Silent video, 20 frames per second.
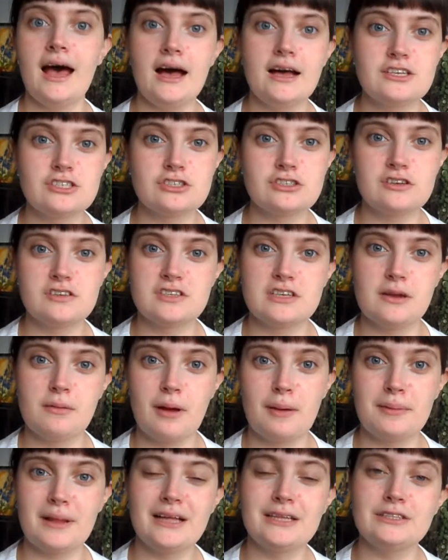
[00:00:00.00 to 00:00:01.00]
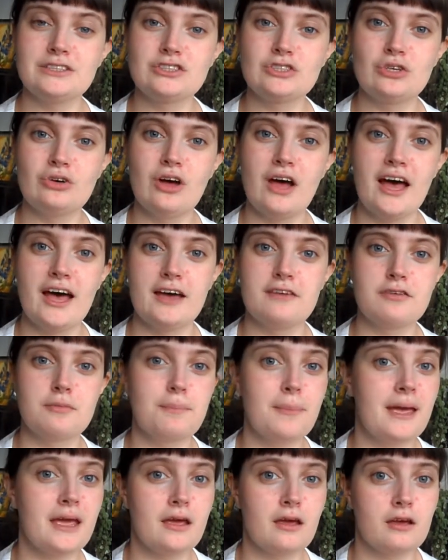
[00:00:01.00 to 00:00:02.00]
As you'll have seen on my plant tour, I had
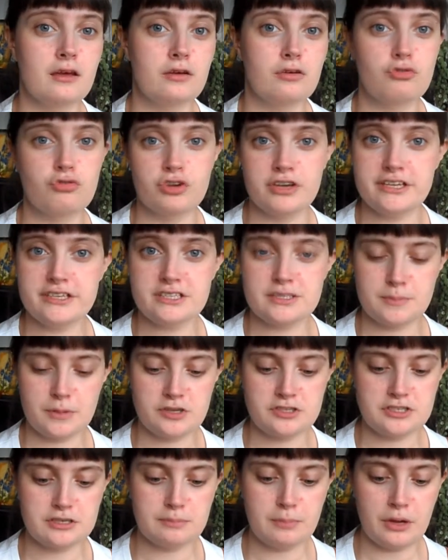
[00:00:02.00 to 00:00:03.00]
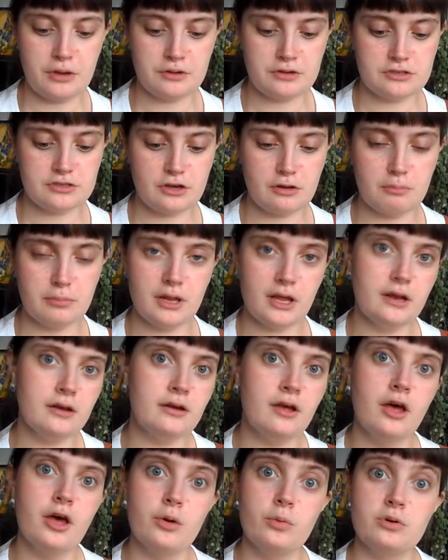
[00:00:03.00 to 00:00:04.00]
a pink and green spotted polka dot plant,
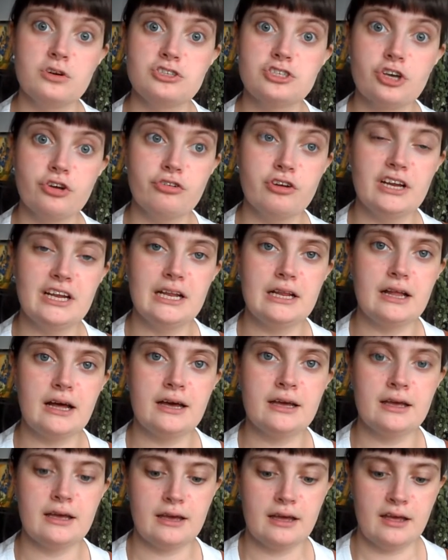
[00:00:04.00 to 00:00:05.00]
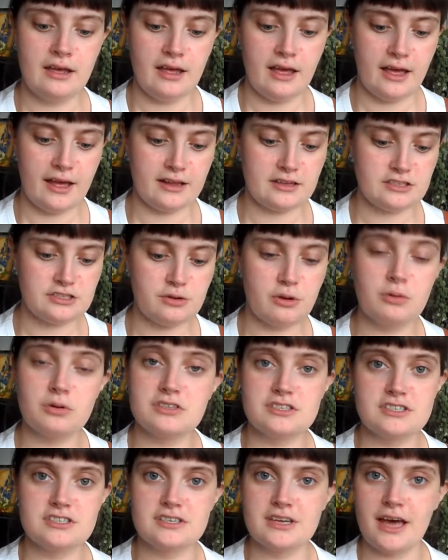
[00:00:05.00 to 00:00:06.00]
which I really like, and so I
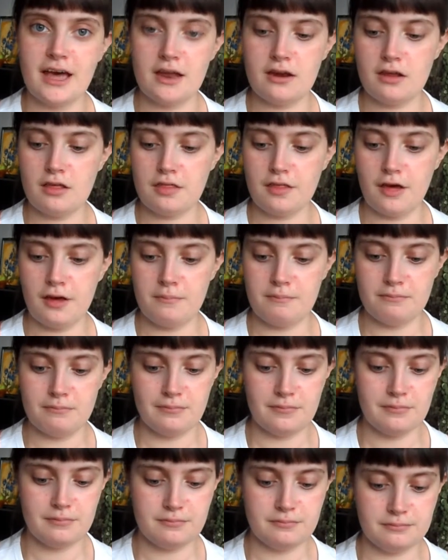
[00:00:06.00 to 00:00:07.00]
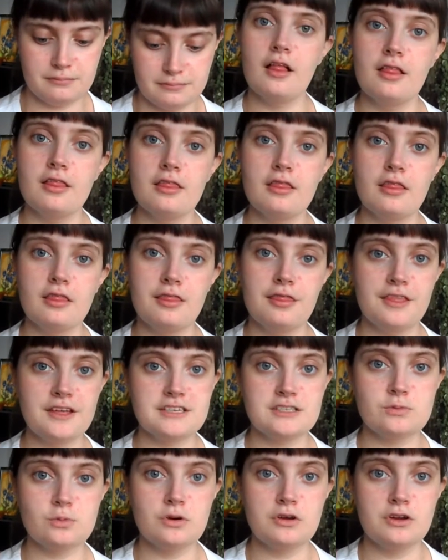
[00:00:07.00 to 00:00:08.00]
wanted to get another. This